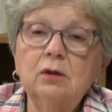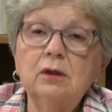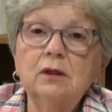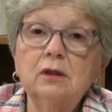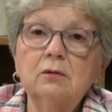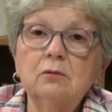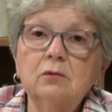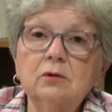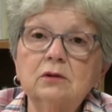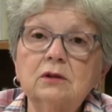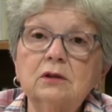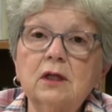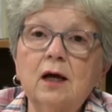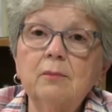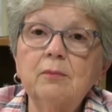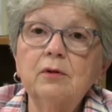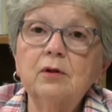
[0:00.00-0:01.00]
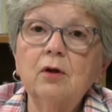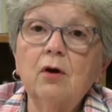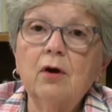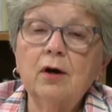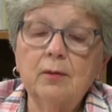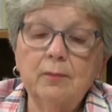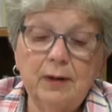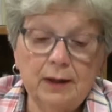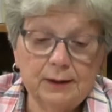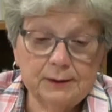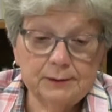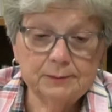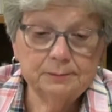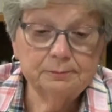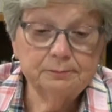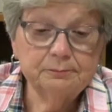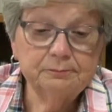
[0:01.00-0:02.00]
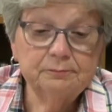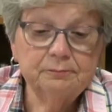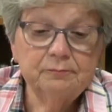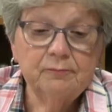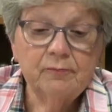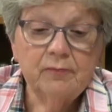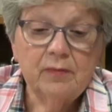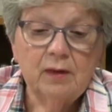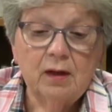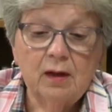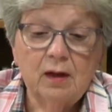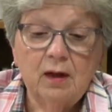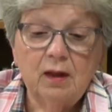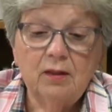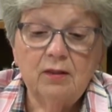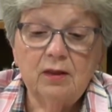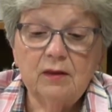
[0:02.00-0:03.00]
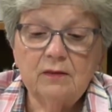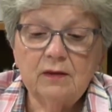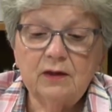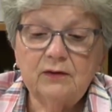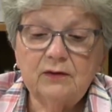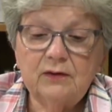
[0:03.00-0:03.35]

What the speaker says: and then we'll stop and talk about it. "Then they